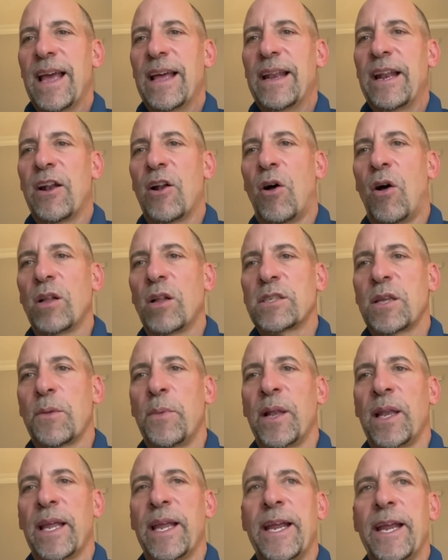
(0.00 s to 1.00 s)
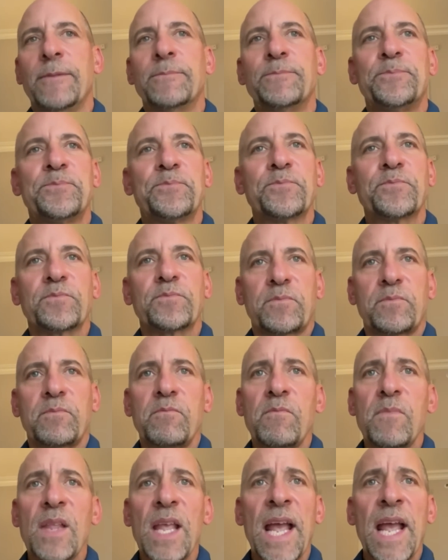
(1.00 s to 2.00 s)
and then ultimately
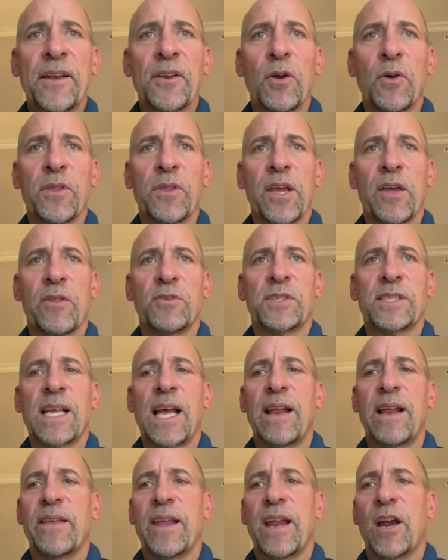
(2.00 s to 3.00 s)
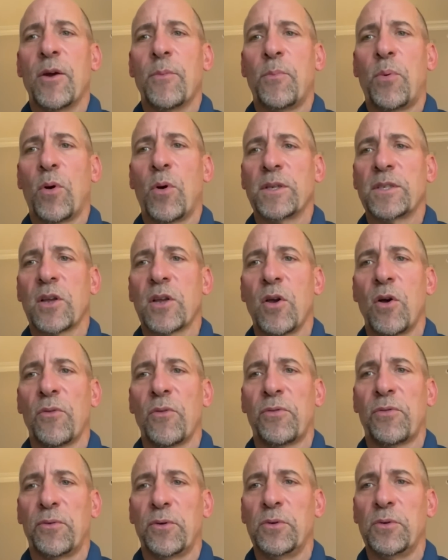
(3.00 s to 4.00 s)
had to go to the other side of the airport to
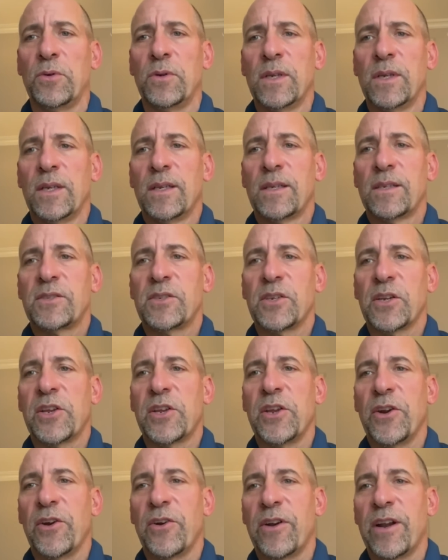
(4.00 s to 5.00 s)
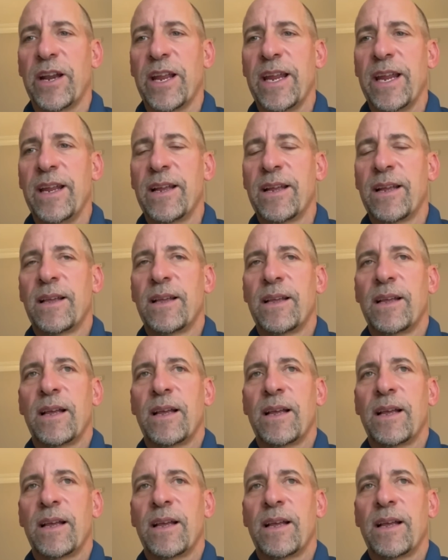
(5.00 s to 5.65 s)
go through security.